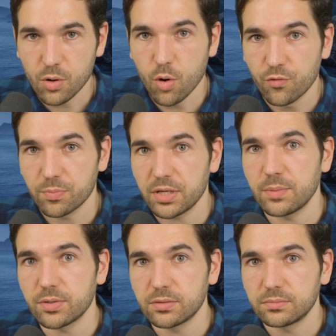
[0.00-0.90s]
over
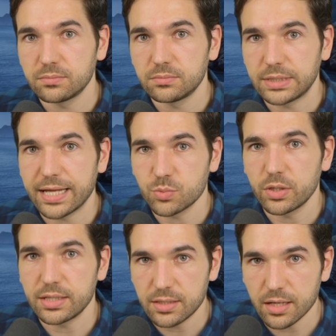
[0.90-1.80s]
people. That's
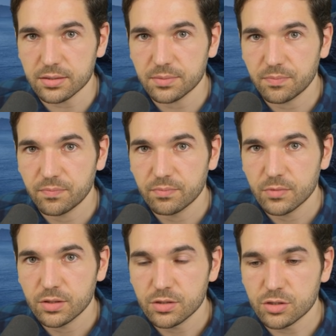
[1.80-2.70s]
what it does.
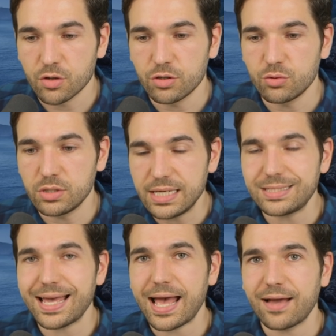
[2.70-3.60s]
So you need
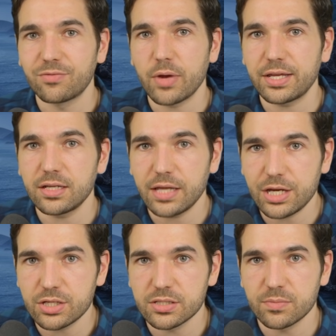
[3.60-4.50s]
to have
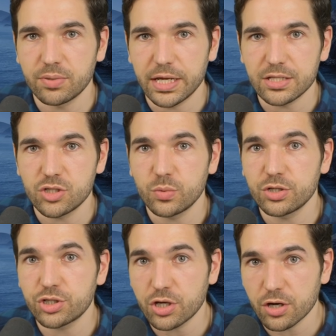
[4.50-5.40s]
regulations in place to
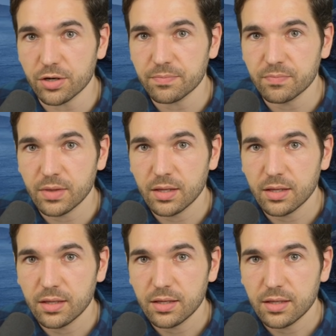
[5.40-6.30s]
ensure
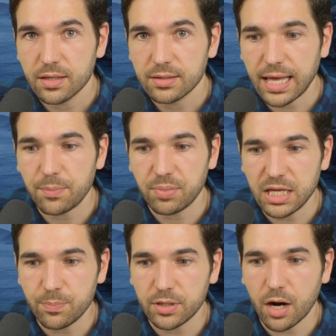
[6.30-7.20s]
that
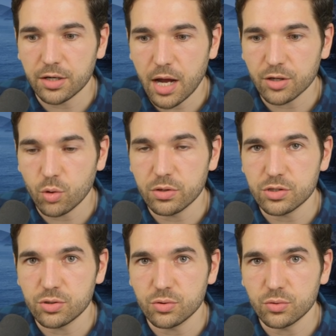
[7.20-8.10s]
people are not going
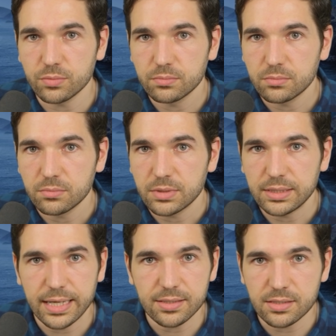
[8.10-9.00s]
to
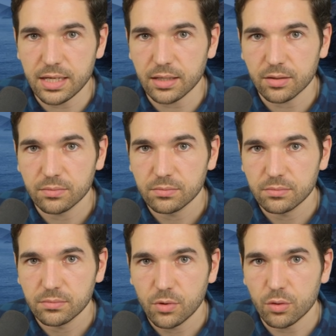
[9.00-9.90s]
get sick
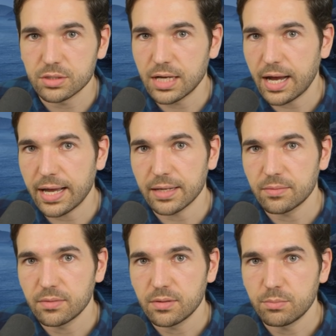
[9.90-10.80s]
or die
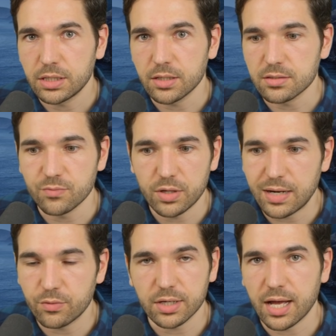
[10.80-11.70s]
because of
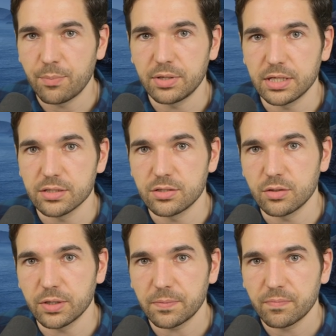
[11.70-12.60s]
whatever a company is
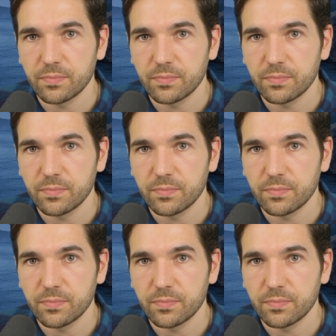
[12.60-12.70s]
doing.